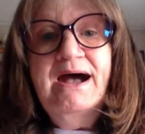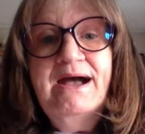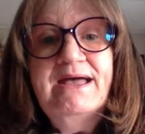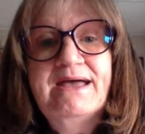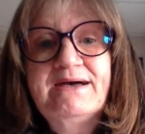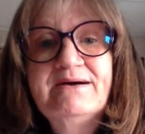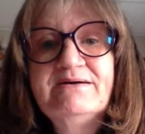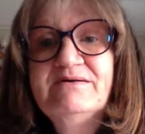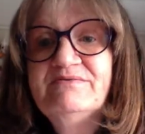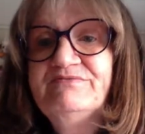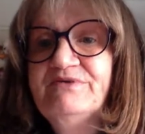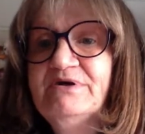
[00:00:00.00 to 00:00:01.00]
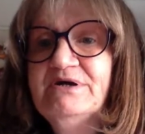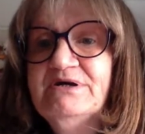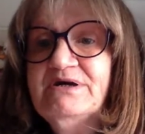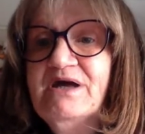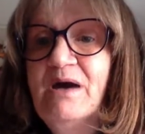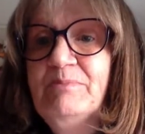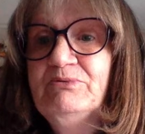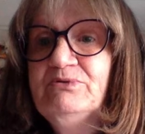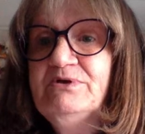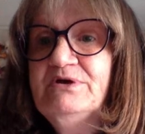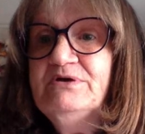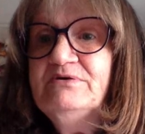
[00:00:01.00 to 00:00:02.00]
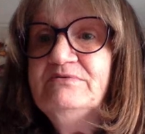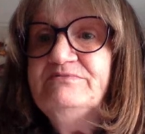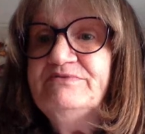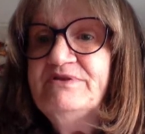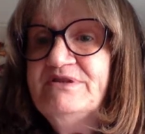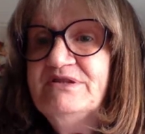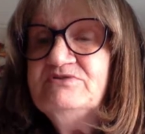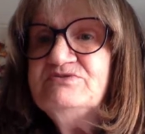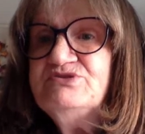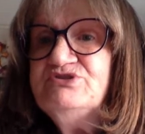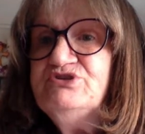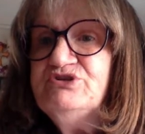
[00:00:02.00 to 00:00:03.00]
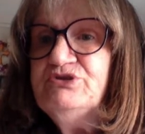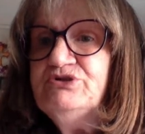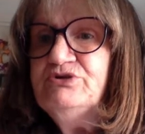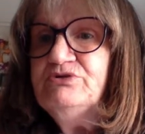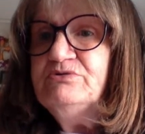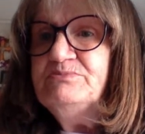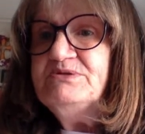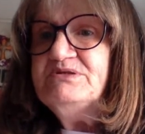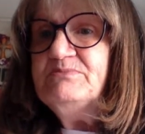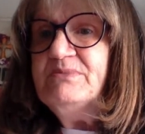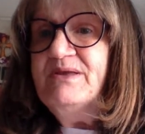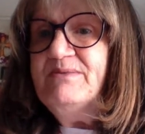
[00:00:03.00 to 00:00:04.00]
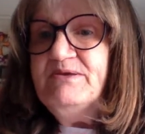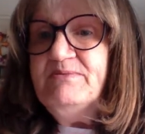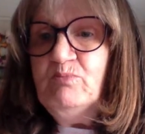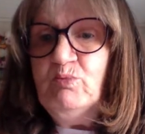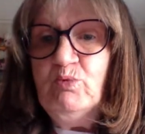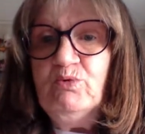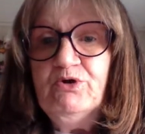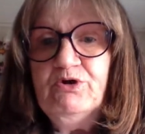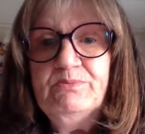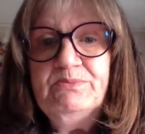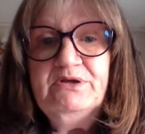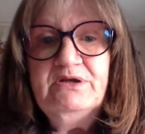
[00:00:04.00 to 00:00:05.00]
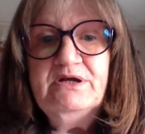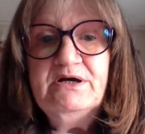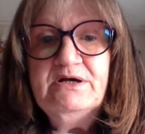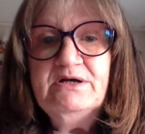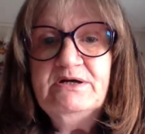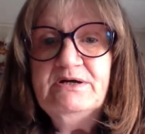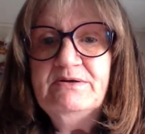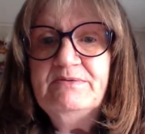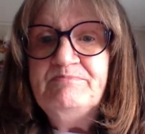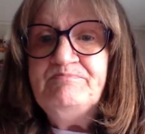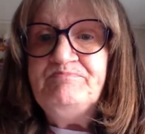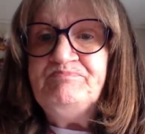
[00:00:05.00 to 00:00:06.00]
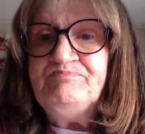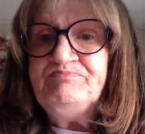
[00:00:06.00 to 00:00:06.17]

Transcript: I have a couple of, I think there's two, maybe more, but, um,